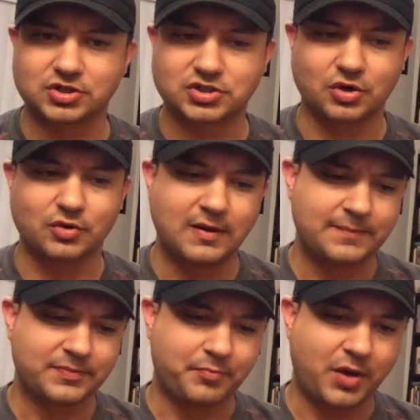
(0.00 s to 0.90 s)
So
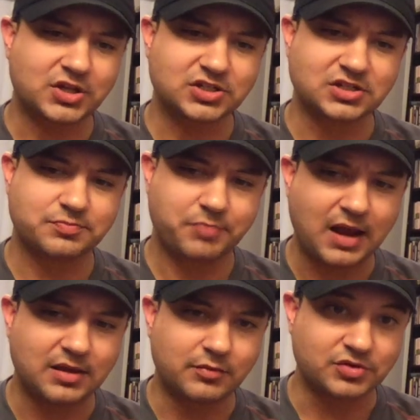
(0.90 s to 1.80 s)
Pontius
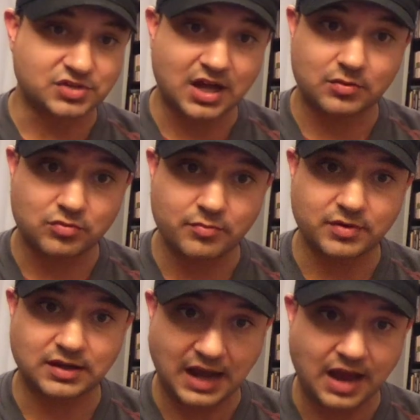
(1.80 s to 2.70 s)
Pilate was not a Roman
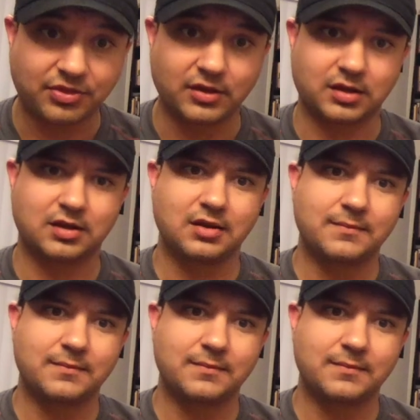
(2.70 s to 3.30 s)
Catholic,